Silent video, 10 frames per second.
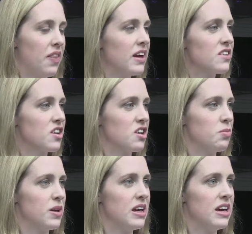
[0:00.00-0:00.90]
I think it's going to
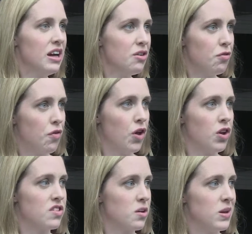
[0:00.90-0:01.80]
be
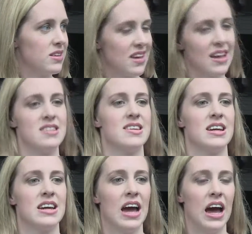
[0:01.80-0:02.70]
fun. It's going to be exciting.